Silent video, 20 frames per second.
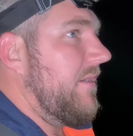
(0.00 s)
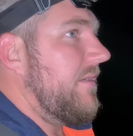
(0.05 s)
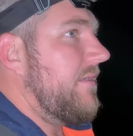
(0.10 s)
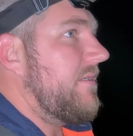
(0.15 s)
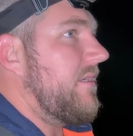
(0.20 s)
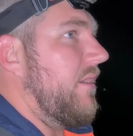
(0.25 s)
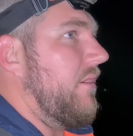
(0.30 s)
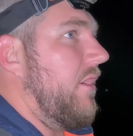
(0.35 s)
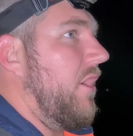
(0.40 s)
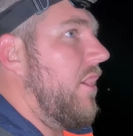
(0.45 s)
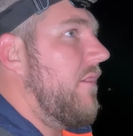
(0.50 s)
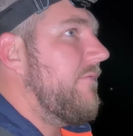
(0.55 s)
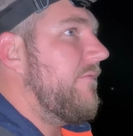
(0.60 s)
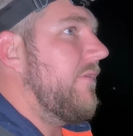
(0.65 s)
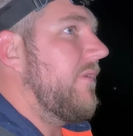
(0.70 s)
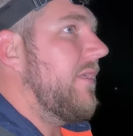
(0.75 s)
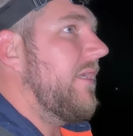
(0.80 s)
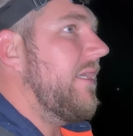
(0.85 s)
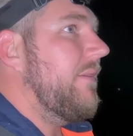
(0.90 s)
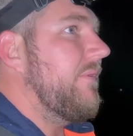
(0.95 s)
So
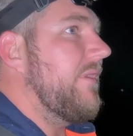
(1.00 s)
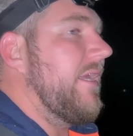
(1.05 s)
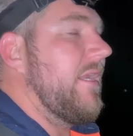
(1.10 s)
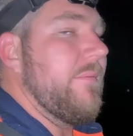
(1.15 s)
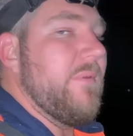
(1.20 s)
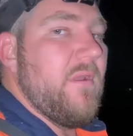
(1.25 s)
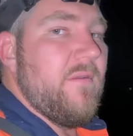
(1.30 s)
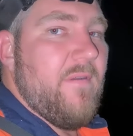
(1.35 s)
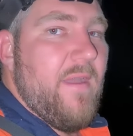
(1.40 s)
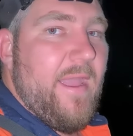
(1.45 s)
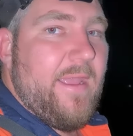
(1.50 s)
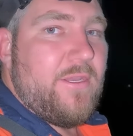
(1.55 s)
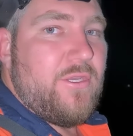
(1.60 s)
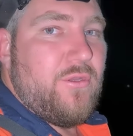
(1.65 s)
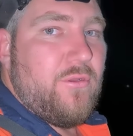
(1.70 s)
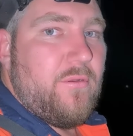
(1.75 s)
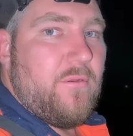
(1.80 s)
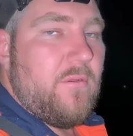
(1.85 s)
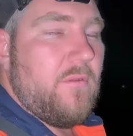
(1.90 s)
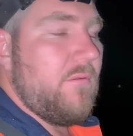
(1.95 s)
hopefully we get a bit of
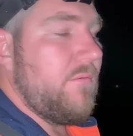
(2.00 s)
action.